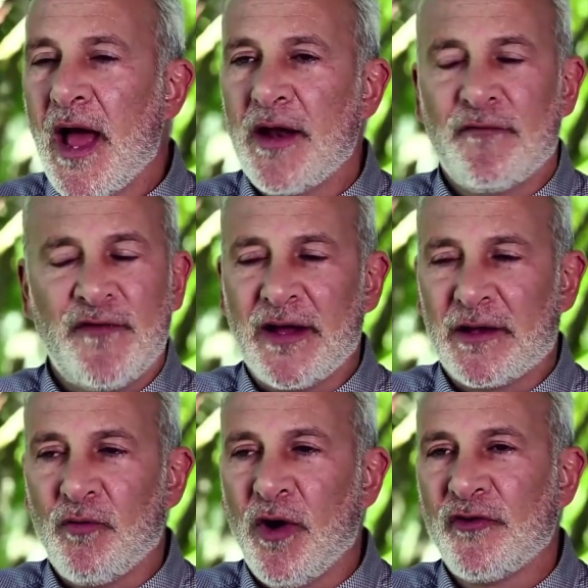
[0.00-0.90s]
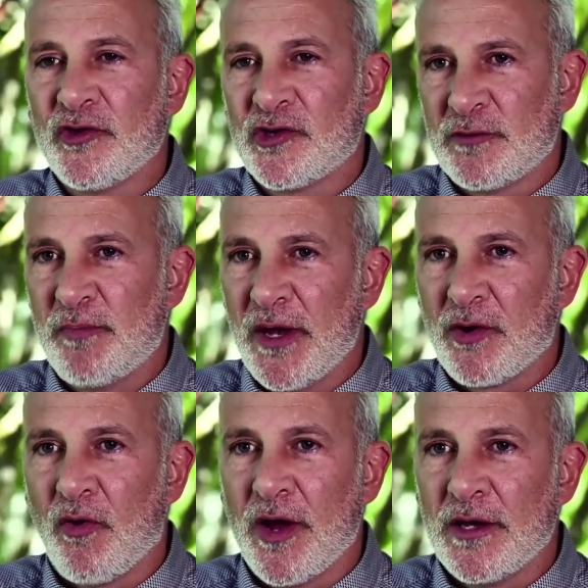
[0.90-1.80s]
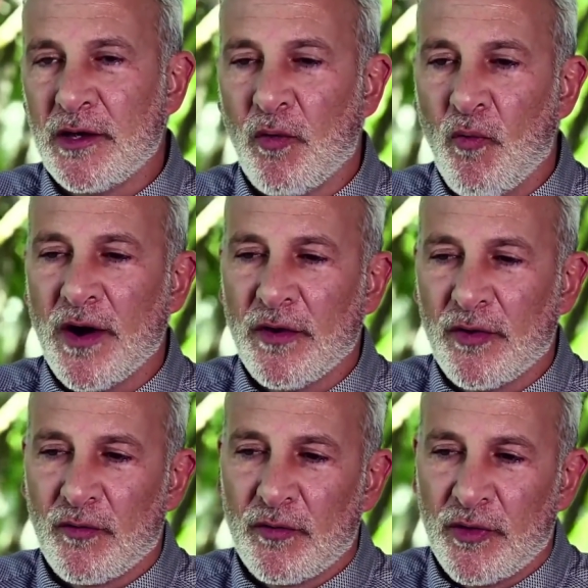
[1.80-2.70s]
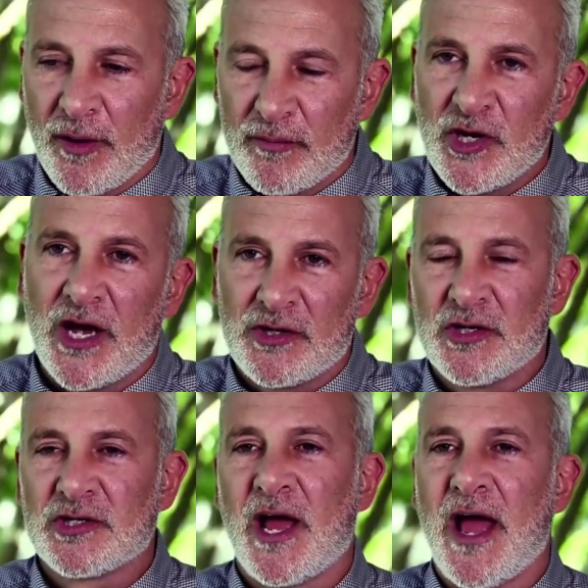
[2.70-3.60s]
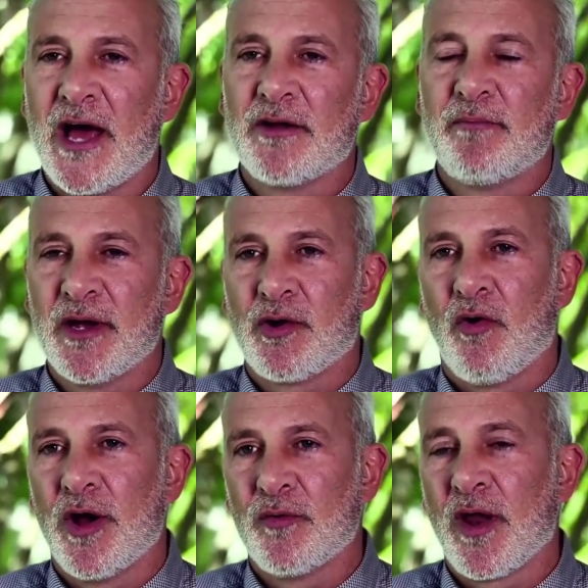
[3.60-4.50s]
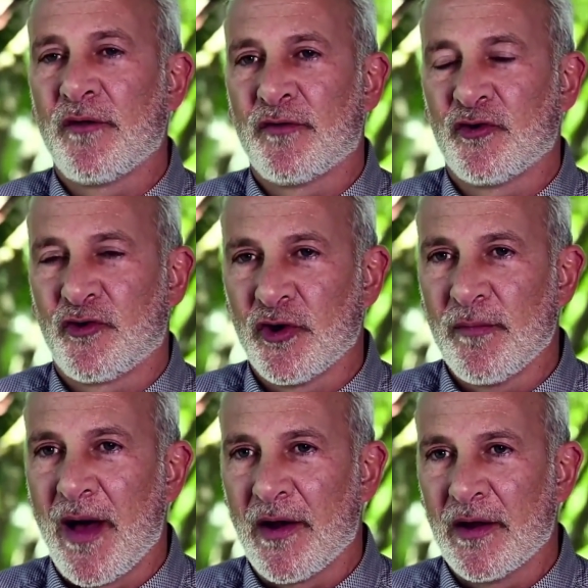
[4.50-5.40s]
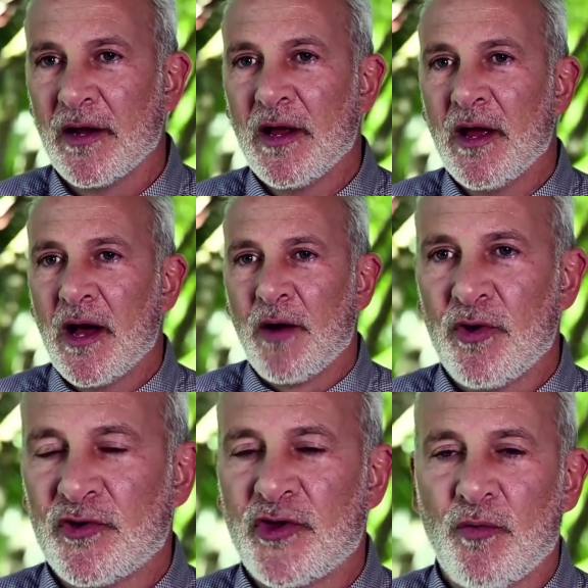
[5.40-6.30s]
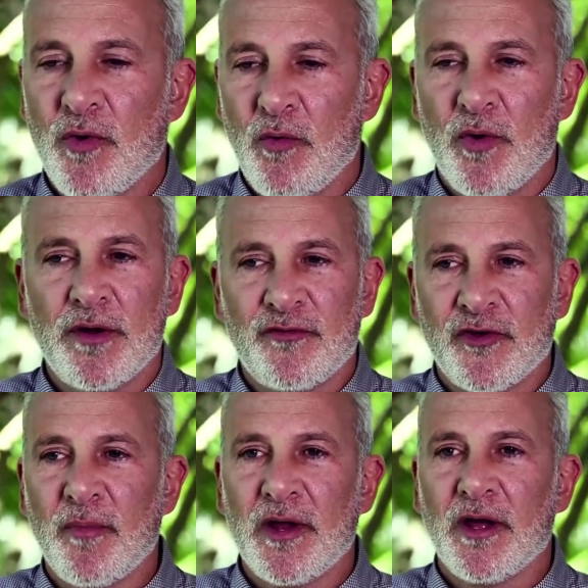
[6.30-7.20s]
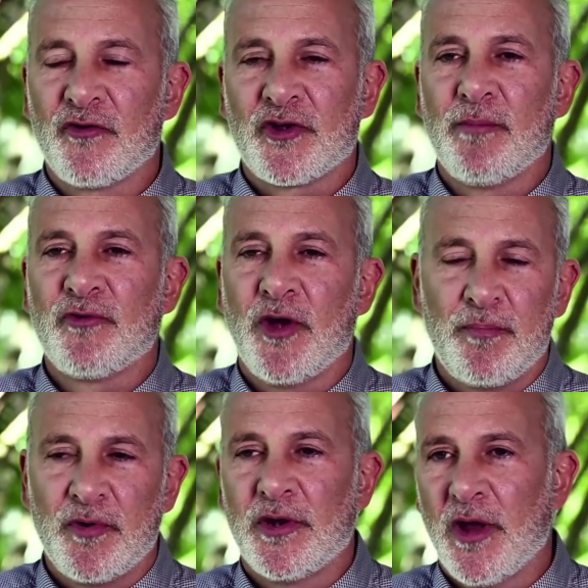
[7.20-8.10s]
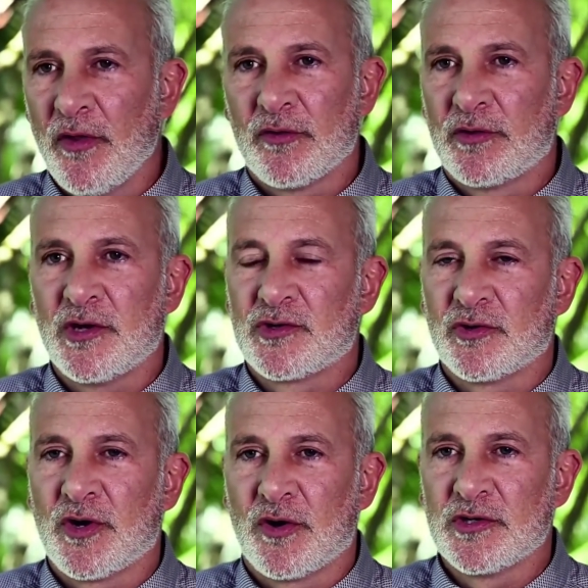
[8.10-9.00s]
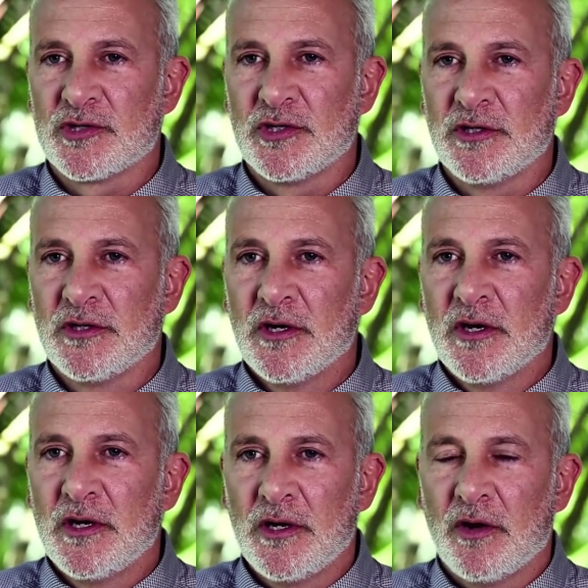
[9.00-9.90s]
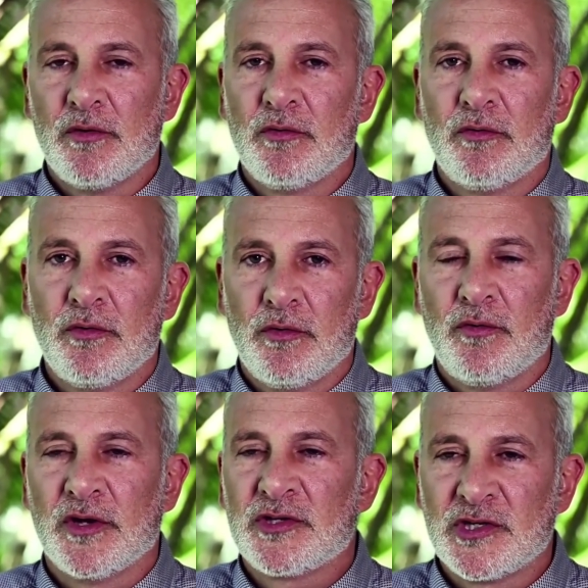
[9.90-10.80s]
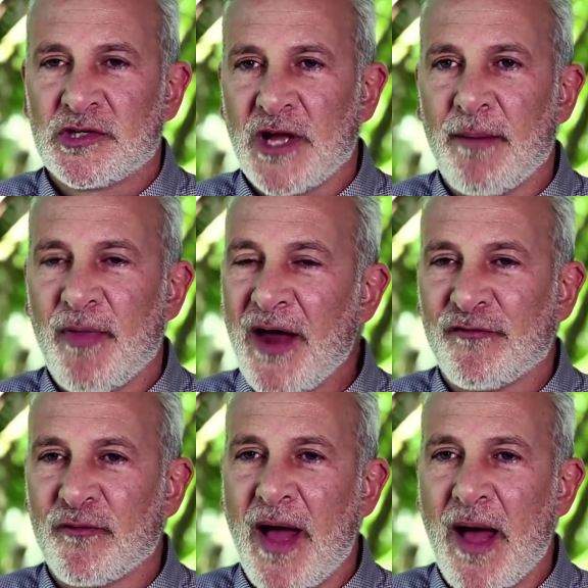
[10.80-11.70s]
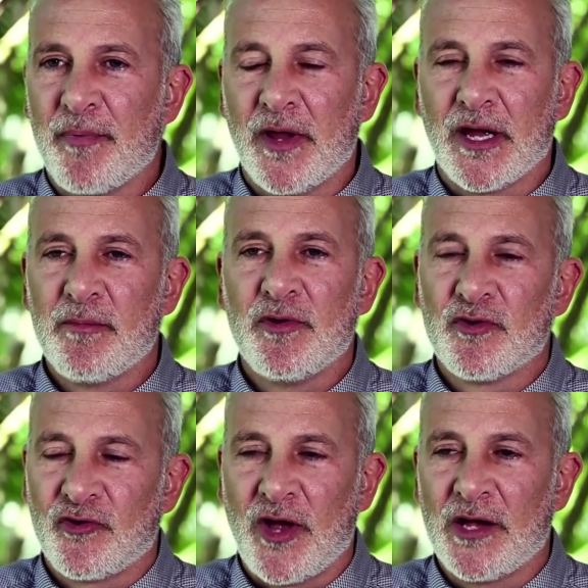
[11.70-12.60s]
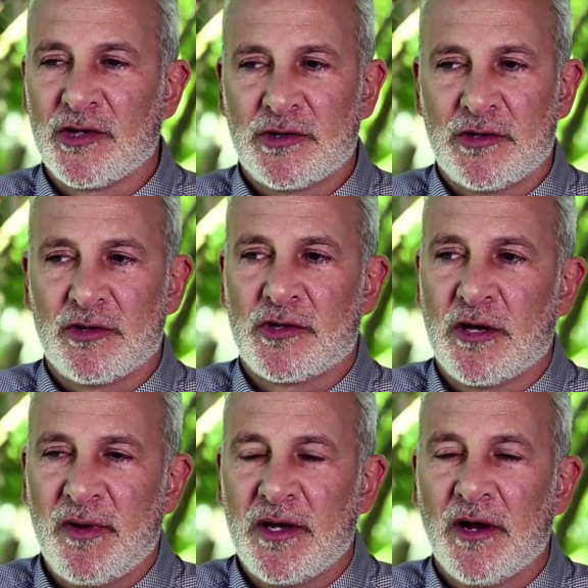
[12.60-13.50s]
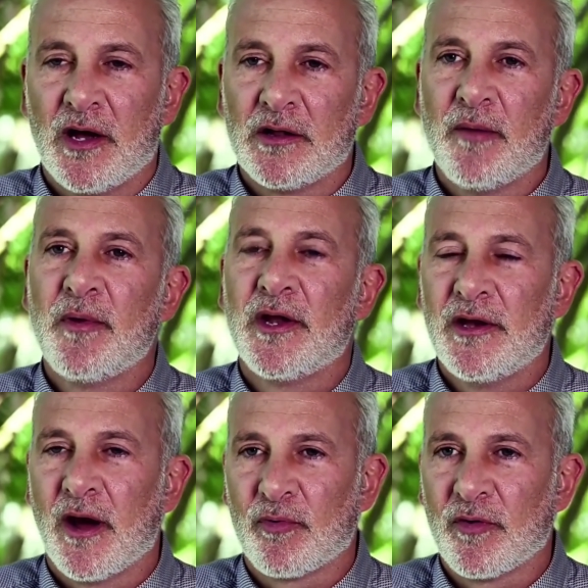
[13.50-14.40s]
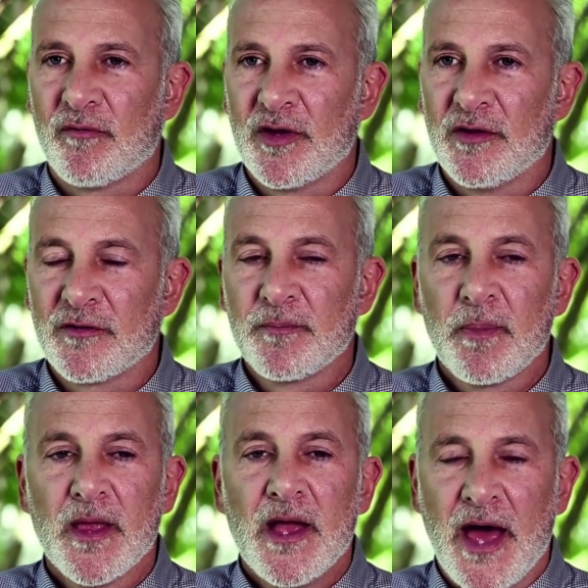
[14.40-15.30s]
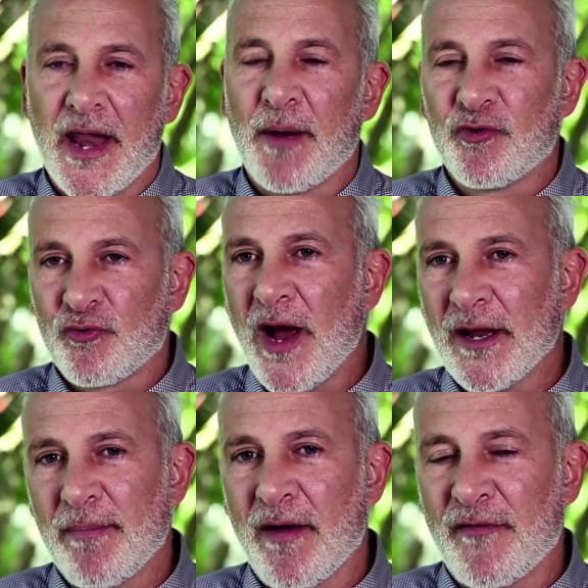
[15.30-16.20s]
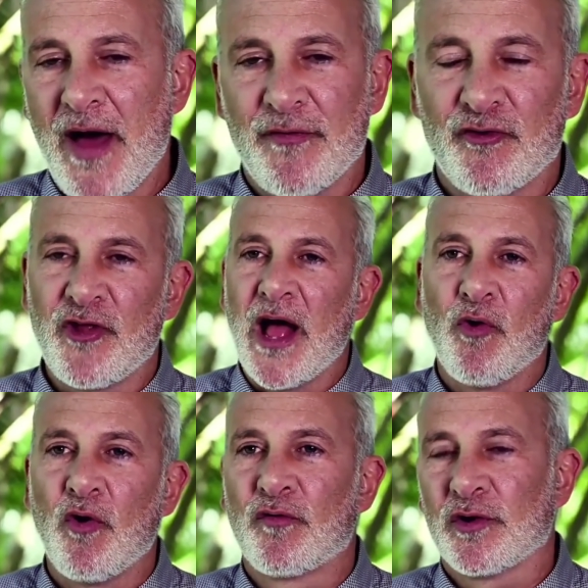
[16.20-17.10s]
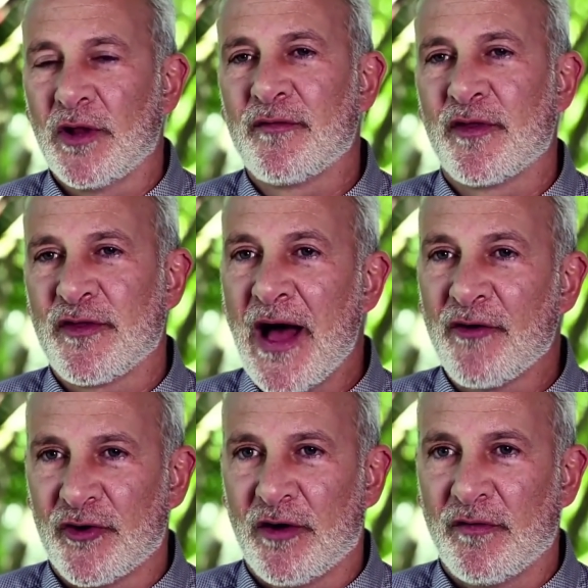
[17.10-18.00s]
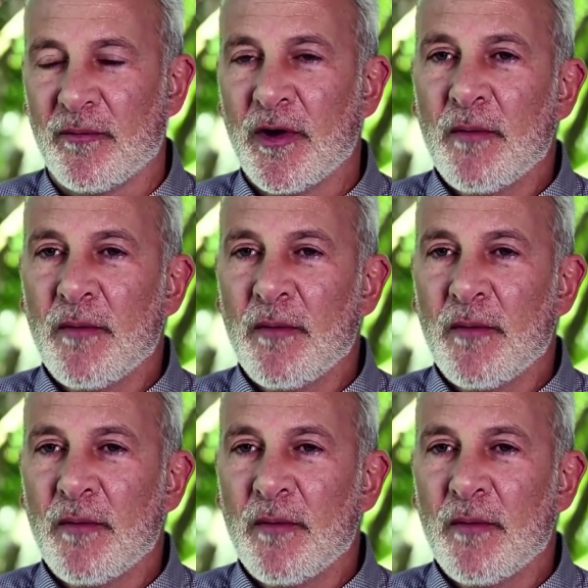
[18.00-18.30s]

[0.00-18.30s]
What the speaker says: And in fact, it wasn't just Bitcoin. One of the objections I had to Bitcoin when I first heard about it was that, well, what if somebody else comes up with another digital currency? What's to stop that from happening? I mean, there could be an unlimited number of these. And I was right about that. There's now over 11,000 of them.